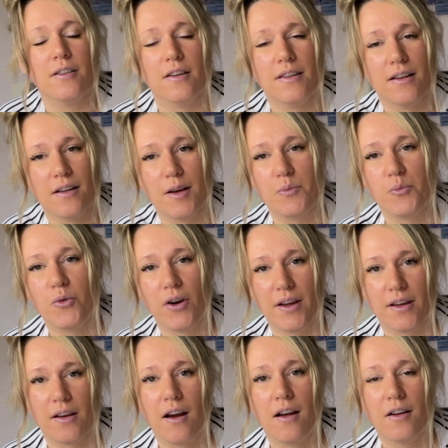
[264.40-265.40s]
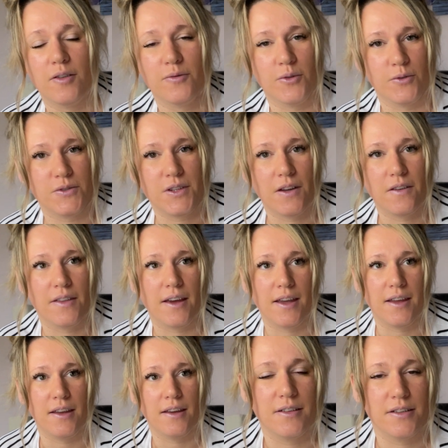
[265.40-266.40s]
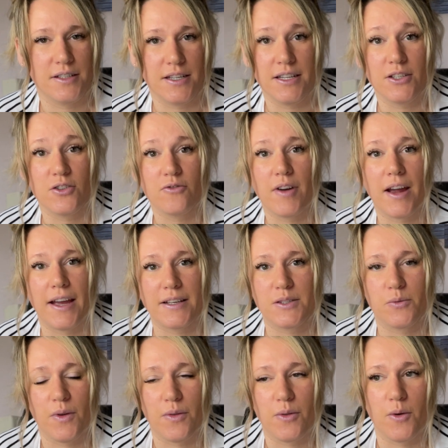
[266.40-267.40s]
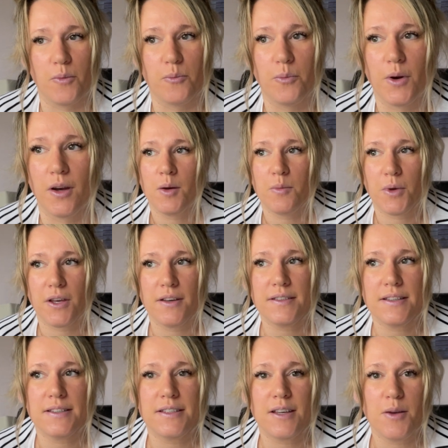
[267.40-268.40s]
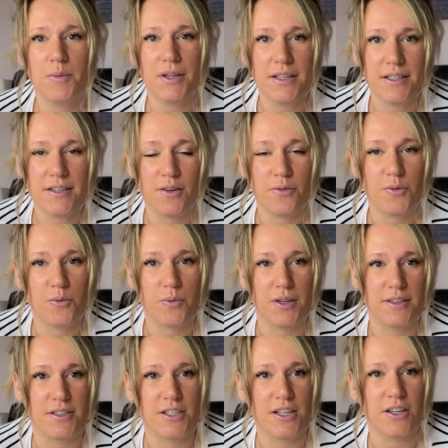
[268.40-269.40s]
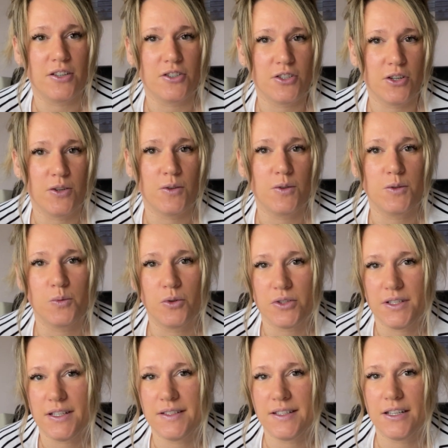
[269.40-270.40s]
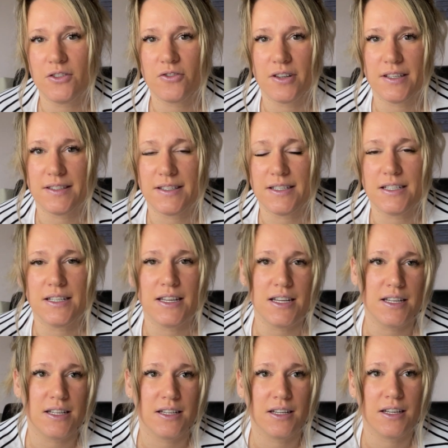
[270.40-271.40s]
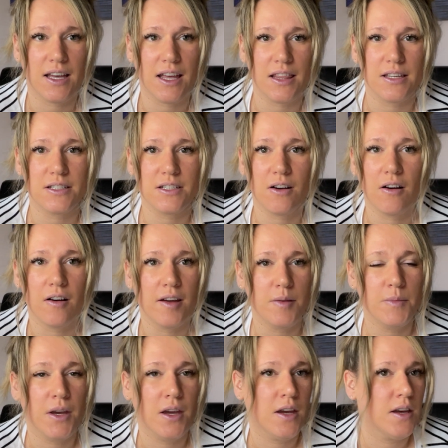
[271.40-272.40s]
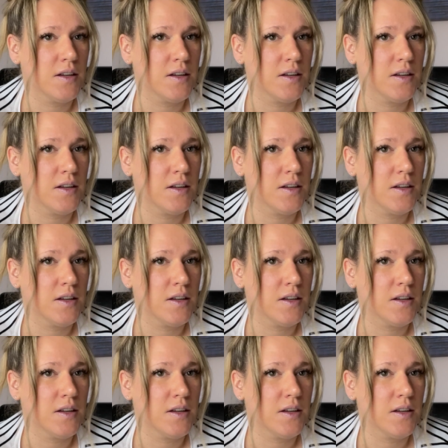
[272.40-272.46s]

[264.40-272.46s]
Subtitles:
like bright and colourful, so she interacts with them, but because there's so many different ones, she can choose what she's interested in at the time.